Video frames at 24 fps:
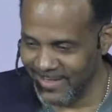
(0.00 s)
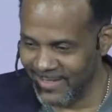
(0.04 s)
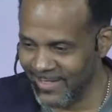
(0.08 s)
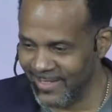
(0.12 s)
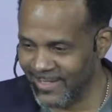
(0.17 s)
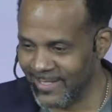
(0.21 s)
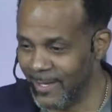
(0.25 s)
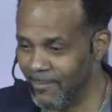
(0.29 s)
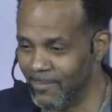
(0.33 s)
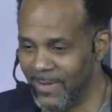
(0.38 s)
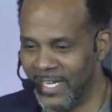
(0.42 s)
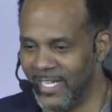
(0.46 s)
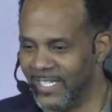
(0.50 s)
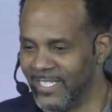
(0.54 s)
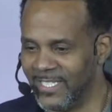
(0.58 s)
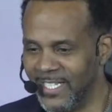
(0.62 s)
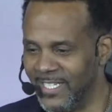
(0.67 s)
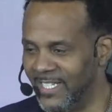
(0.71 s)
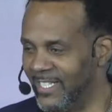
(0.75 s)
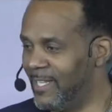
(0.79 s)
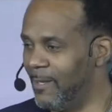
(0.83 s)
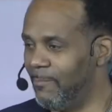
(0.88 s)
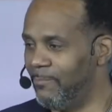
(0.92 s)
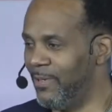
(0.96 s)
Somebody
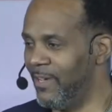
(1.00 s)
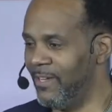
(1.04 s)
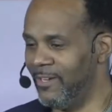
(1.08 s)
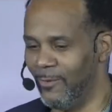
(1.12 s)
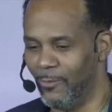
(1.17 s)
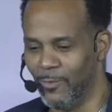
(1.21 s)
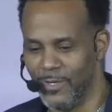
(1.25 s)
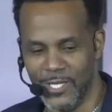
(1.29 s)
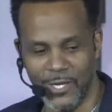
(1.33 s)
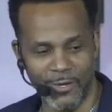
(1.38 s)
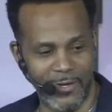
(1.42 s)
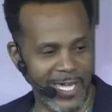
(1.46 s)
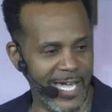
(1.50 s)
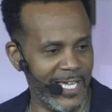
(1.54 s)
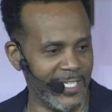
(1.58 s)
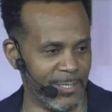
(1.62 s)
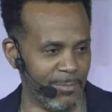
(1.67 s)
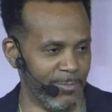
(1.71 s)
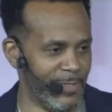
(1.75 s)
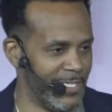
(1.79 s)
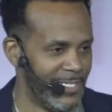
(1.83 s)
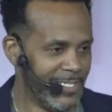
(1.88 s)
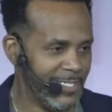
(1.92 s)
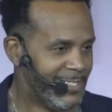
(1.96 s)
said it depends on when you catch
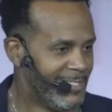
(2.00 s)
me.